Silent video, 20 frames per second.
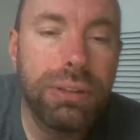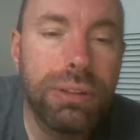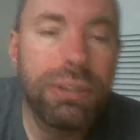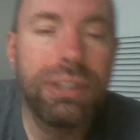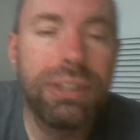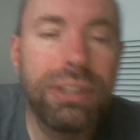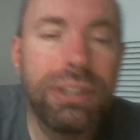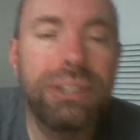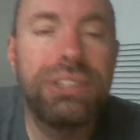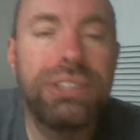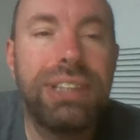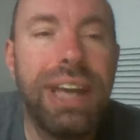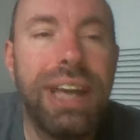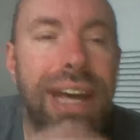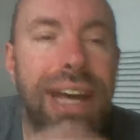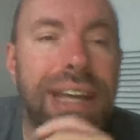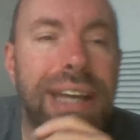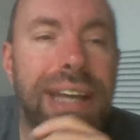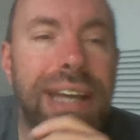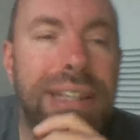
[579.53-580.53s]
there's
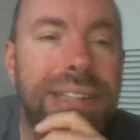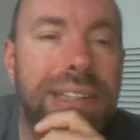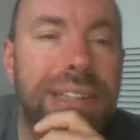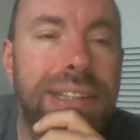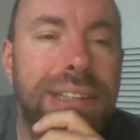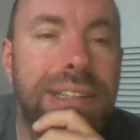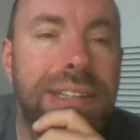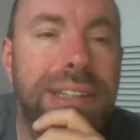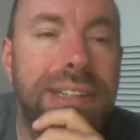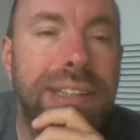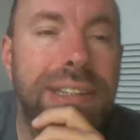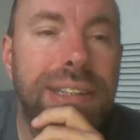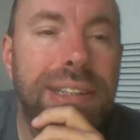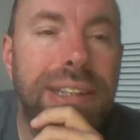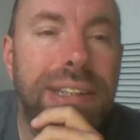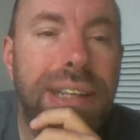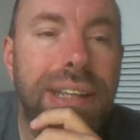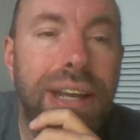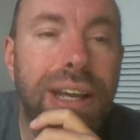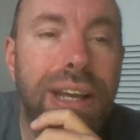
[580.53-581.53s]
that.
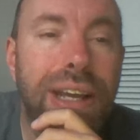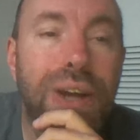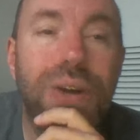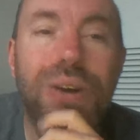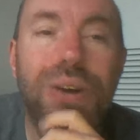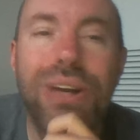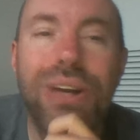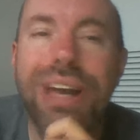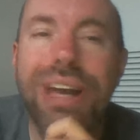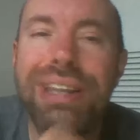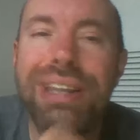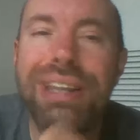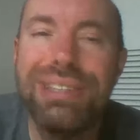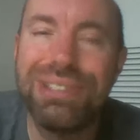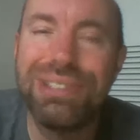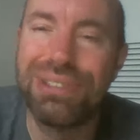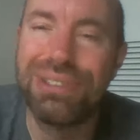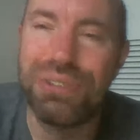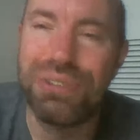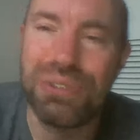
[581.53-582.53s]
Oh yeah, this
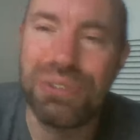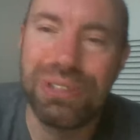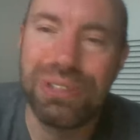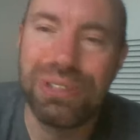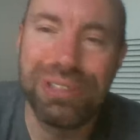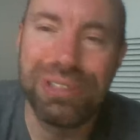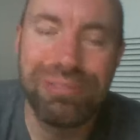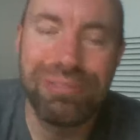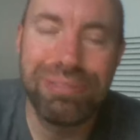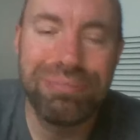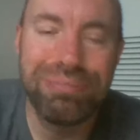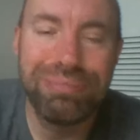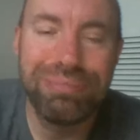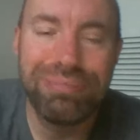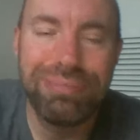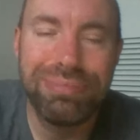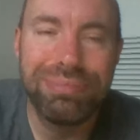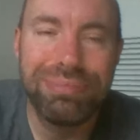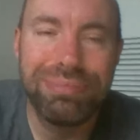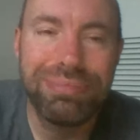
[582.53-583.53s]
is cool.
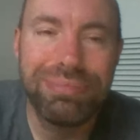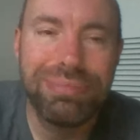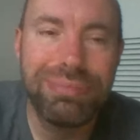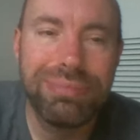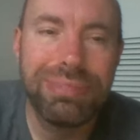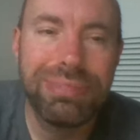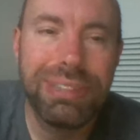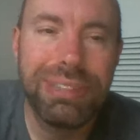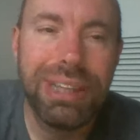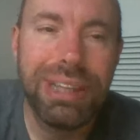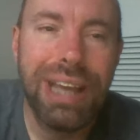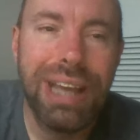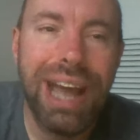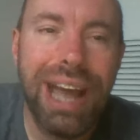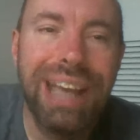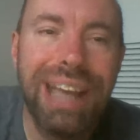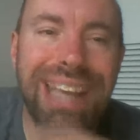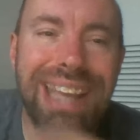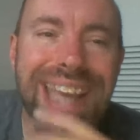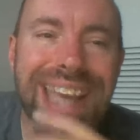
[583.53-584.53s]

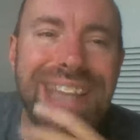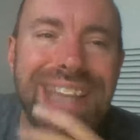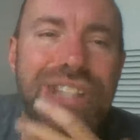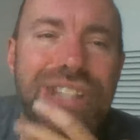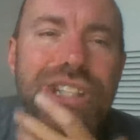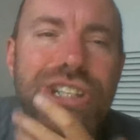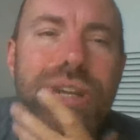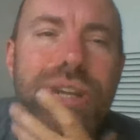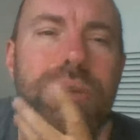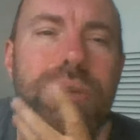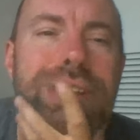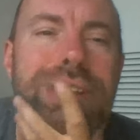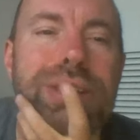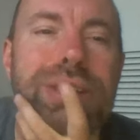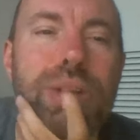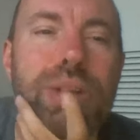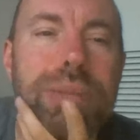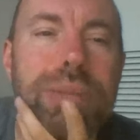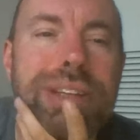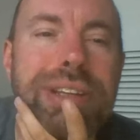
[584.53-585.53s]
I can't show it
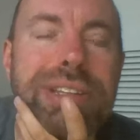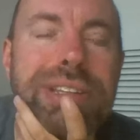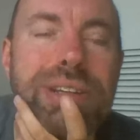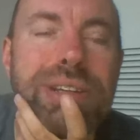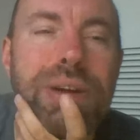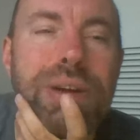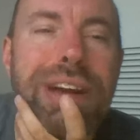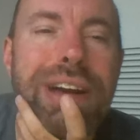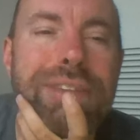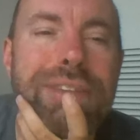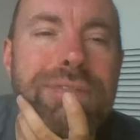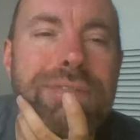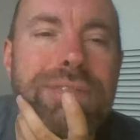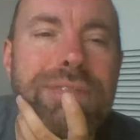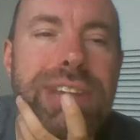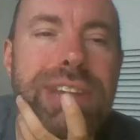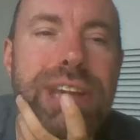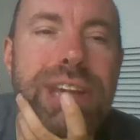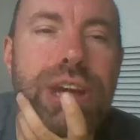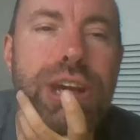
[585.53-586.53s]
though because I don't have
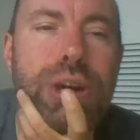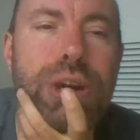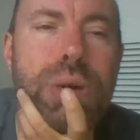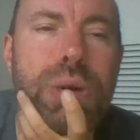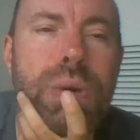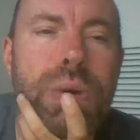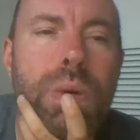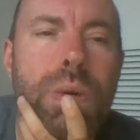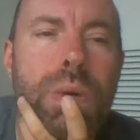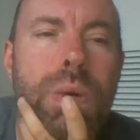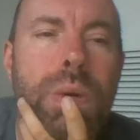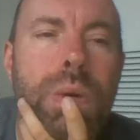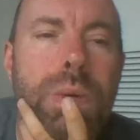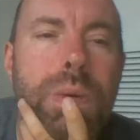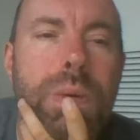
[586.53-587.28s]
video.